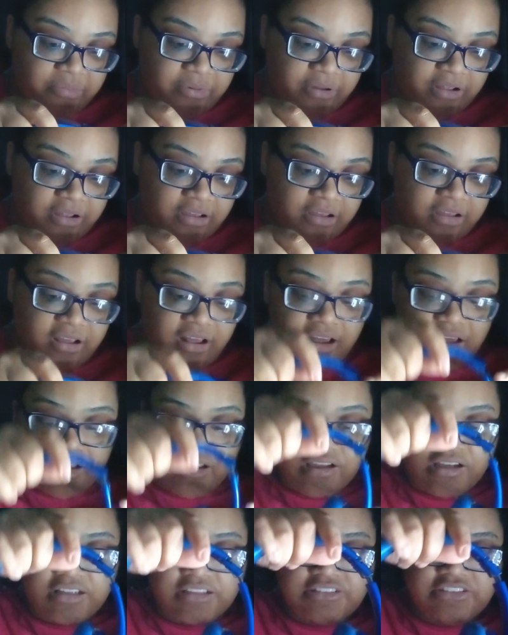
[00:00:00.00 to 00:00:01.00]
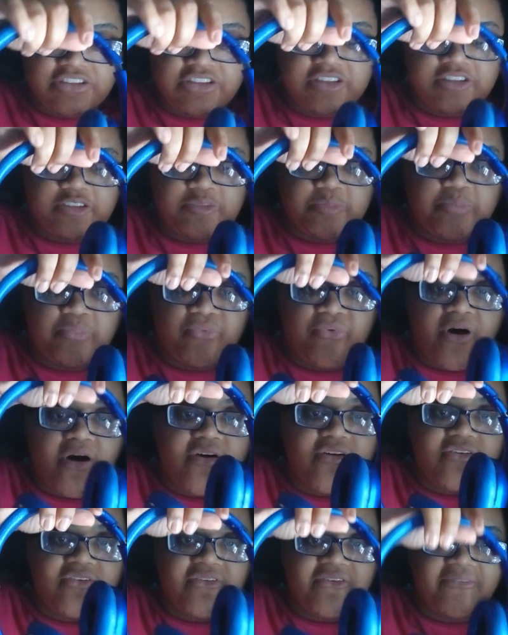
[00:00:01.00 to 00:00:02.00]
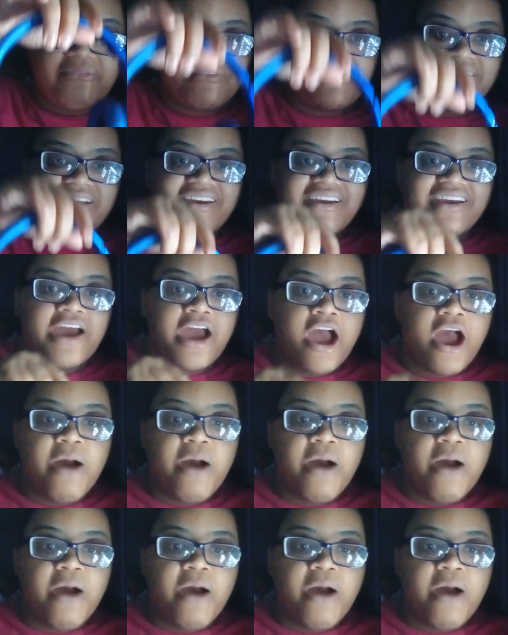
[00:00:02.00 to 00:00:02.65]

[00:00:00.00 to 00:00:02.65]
But it just broke on me.